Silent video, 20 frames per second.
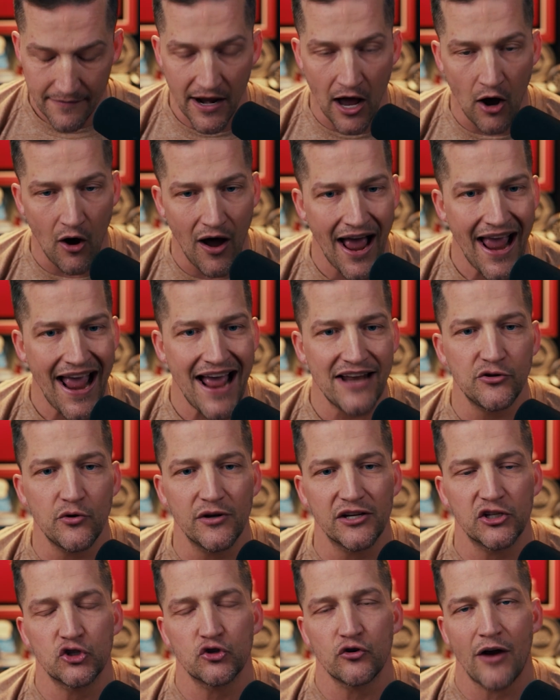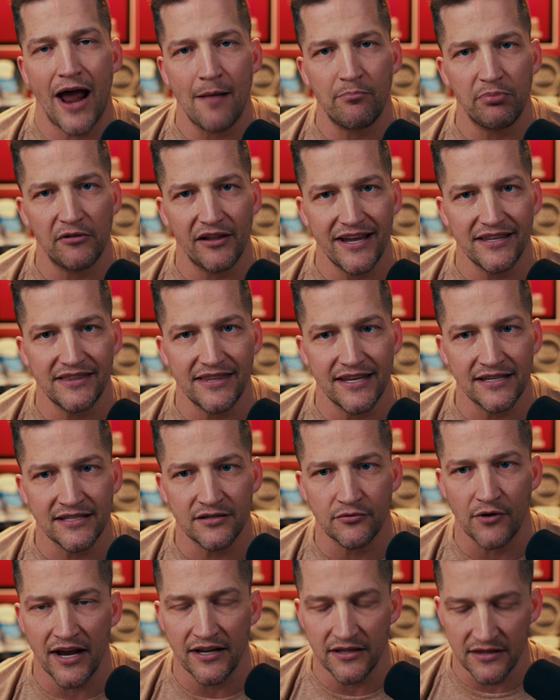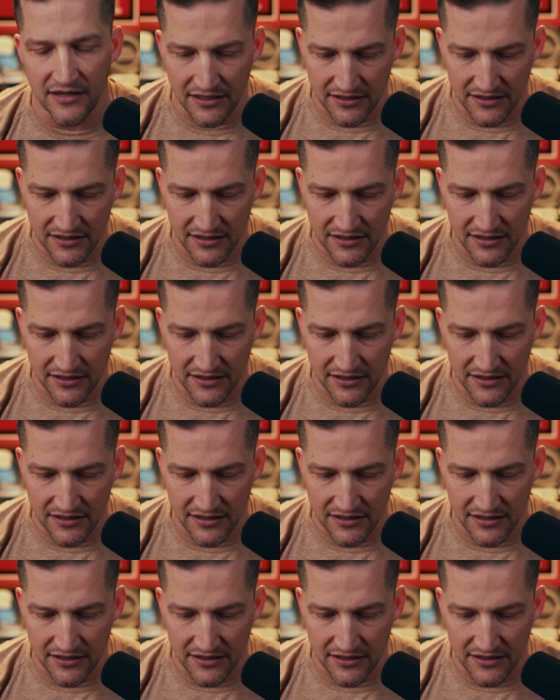Now, I had to extrapolate this, right?